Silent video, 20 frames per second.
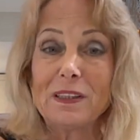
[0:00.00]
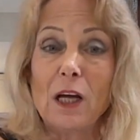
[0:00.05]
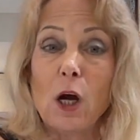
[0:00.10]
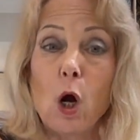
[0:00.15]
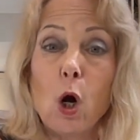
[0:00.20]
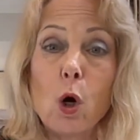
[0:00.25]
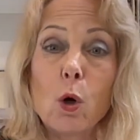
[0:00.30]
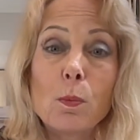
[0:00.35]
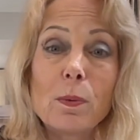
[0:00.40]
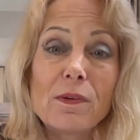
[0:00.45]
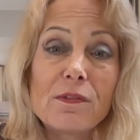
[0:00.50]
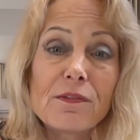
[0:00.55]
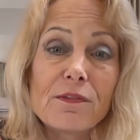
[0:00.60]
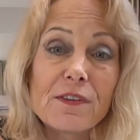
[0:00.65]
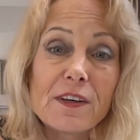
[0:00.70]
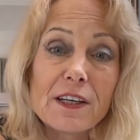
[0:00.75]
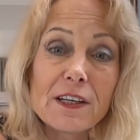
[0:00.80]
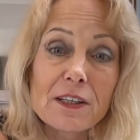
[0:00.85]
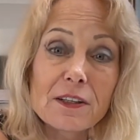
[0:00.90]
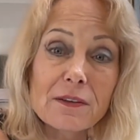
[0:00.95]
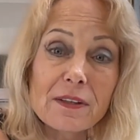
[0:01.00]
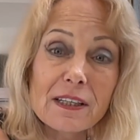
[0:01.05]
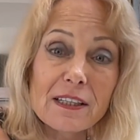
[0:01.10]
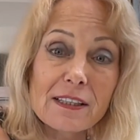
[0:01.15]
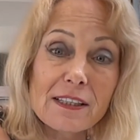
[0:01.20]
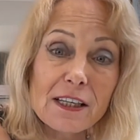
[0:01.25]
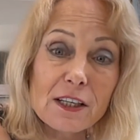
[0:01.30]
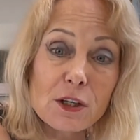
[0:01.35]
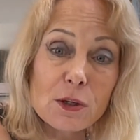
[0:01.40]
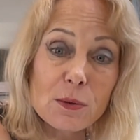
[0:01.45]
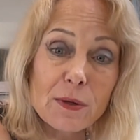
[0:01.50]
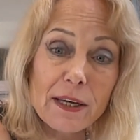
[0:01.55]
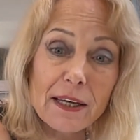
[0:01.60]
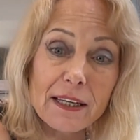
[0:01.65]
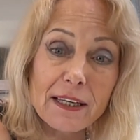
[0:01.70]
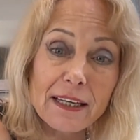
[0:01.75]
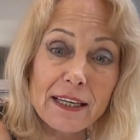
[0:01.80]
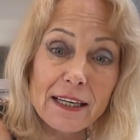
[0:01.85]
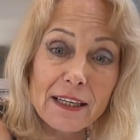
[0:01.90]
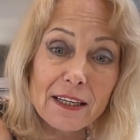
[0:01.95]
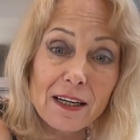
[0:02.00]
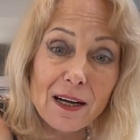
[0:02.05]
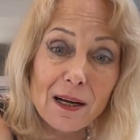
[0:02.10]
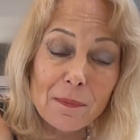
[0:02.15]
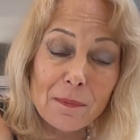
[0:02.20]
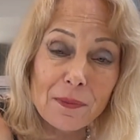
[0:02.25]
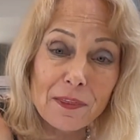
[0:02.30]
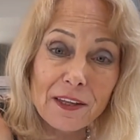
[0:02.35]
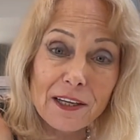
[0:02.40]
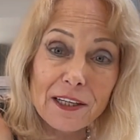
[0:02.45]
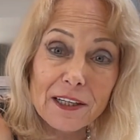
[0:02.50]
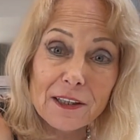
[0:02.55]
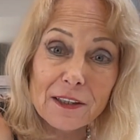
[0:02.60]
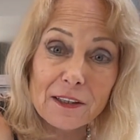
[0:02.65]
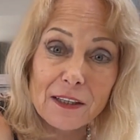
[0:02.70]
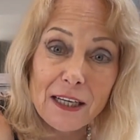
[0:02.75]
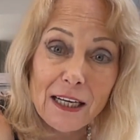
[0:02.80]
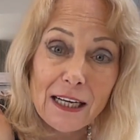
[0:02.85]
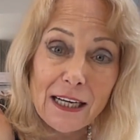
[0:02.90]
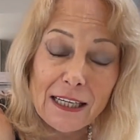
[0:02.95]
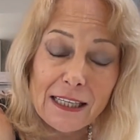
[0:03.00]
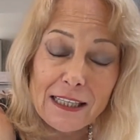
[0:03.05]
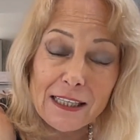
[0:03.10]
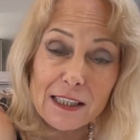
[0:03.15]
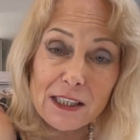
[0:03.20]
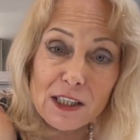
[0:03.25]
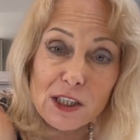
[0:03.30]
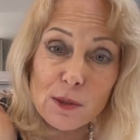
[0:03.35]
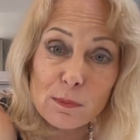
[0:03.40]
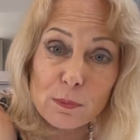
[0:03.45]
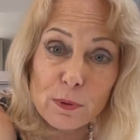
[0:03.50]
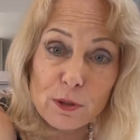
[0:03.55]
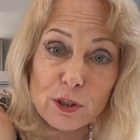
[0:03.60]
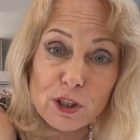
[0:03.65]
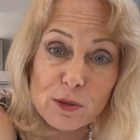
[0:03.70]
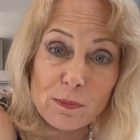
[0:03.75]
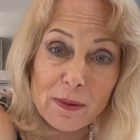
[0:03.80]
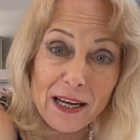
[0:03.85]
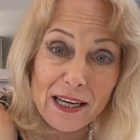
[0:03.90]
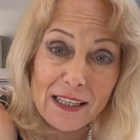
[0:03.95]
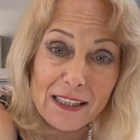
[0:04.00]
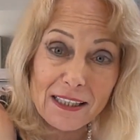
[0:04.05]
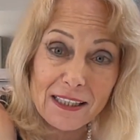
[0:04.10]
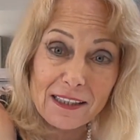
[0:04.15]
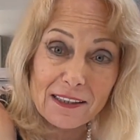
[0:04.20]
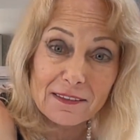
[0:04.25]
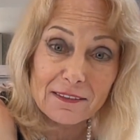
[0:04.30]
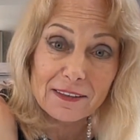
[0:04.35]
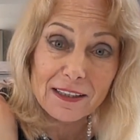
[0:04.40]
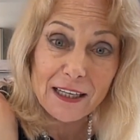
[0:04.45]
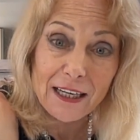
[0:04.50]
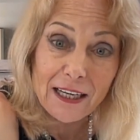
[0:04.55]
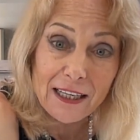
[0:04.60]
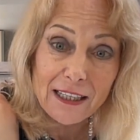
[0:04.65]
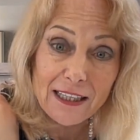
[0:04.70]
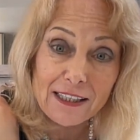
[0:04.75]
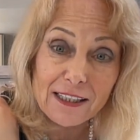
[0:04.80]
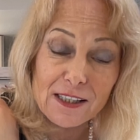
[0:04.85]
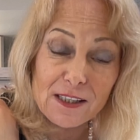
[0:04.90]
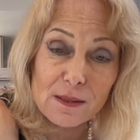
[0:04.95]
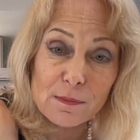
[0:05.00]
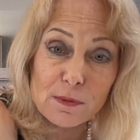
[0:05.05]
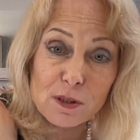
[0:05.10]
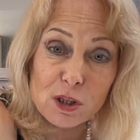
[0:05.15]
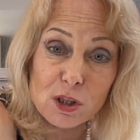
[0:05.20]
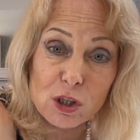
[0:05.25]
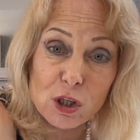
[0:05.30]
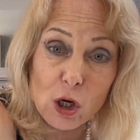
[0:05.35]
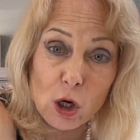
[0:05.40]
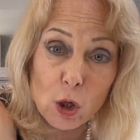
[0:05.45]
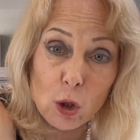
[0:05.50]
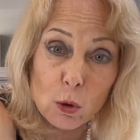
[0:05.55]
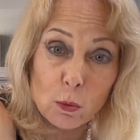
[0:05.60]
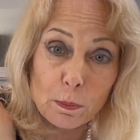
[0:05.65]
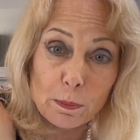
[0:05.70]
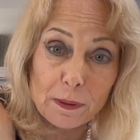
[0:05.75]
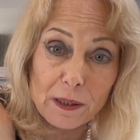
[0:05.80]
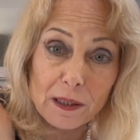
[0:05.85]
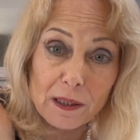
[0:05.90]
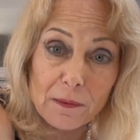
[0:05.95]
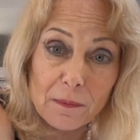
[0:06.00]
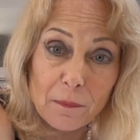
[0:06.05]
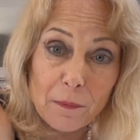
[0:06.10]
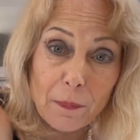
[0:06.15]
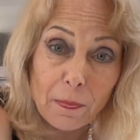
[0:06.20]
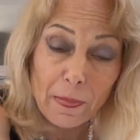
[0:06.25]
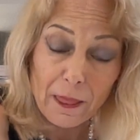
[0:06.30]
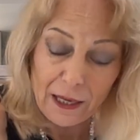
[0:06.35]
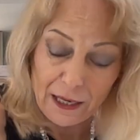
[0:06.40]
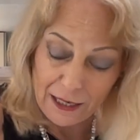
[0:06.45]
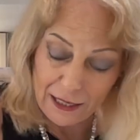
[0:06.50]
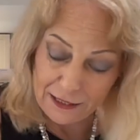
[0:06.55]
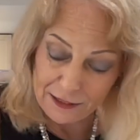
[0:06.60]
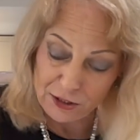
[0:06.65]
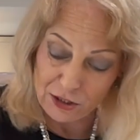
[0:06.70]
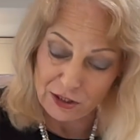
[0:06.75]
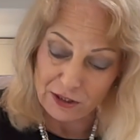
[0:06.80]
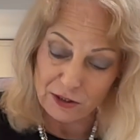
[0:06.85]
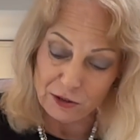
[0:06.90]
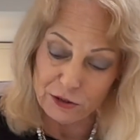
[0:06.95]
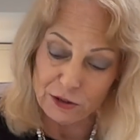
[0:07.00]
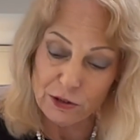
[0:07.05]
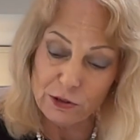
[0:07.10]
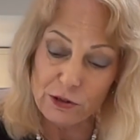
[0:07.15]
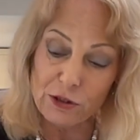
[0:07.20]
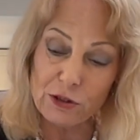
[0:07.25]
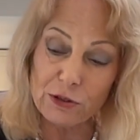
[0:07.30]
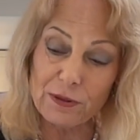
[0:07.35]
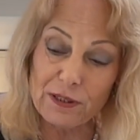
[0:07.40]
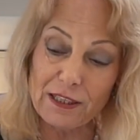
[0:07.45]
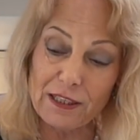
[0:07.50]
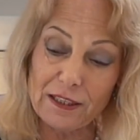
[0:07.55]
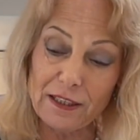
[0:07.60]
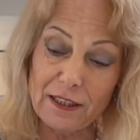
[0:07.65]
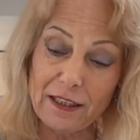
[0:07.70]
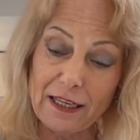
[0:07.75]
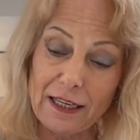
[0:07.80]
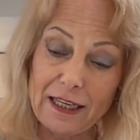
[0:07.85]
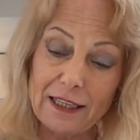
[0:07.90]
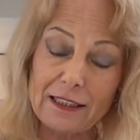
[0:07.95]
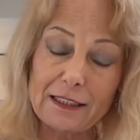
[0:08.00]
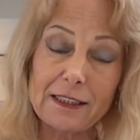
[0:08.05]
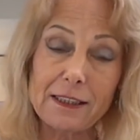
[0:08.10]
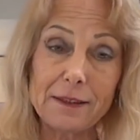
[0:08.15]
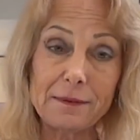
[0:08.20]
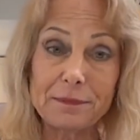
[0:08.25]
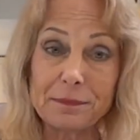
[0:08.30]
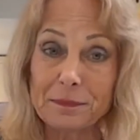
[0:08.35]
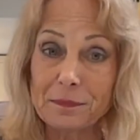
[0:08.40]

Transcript: hope and fear is that you can get up there, get some perspective, get some scope, and to use your intellect